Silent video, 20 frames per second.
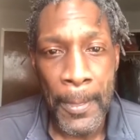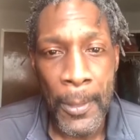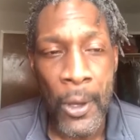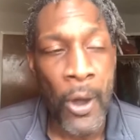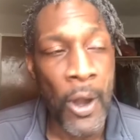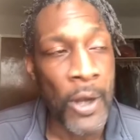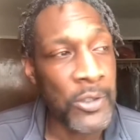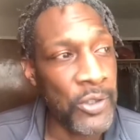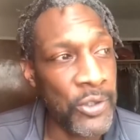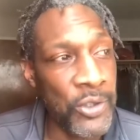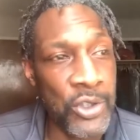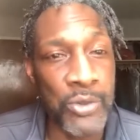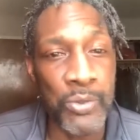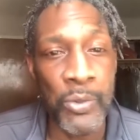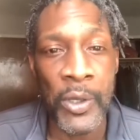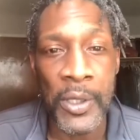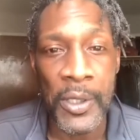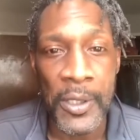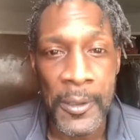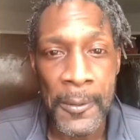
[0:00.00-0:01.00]
Honestly
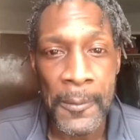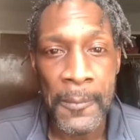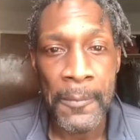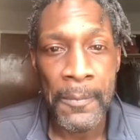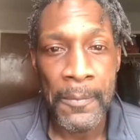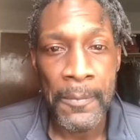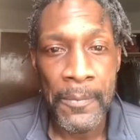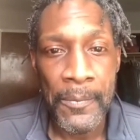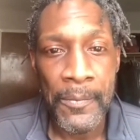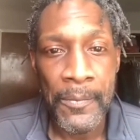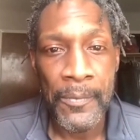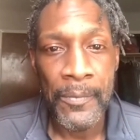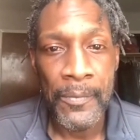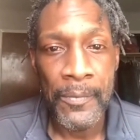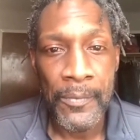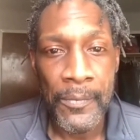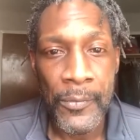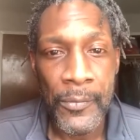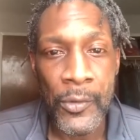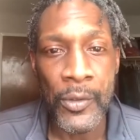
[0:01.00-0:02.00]
speaking,
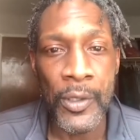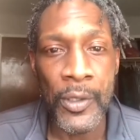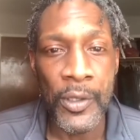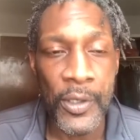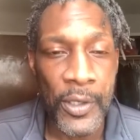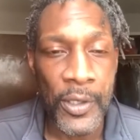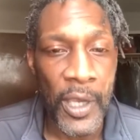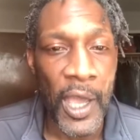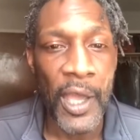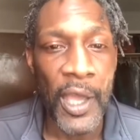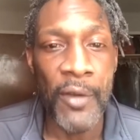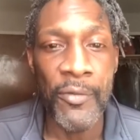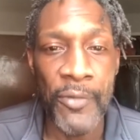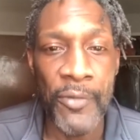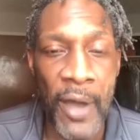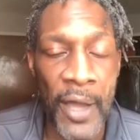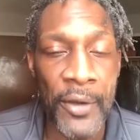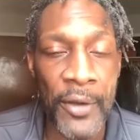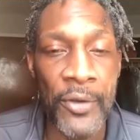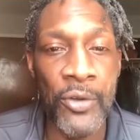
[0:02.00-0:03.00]
you need to go ahead and
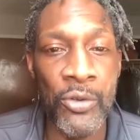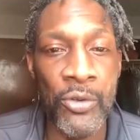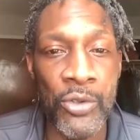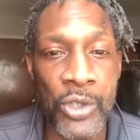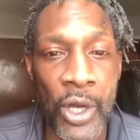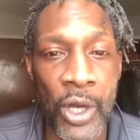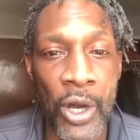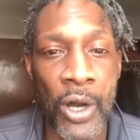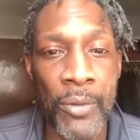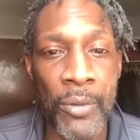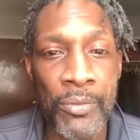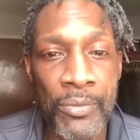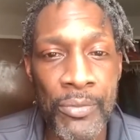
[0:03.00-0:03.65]
find a new job.